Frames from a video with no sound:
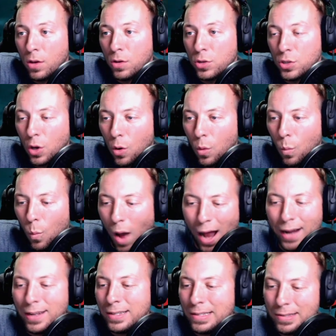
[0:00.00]
So
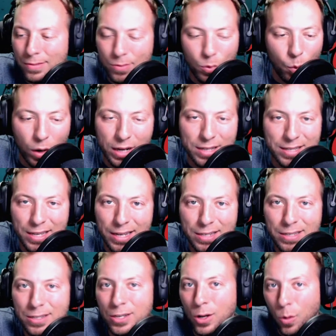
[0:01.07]
what is
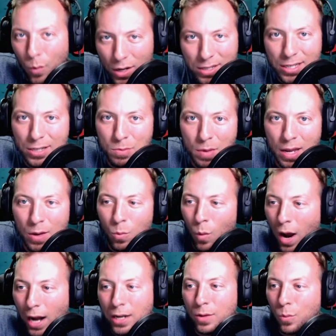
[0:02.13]
this? You know, what does this mean?
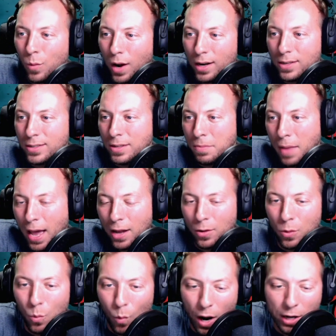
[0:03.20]
Why does it
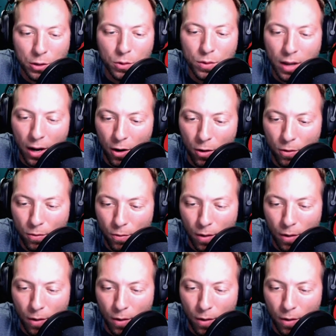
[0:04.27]
matter? Why do you care?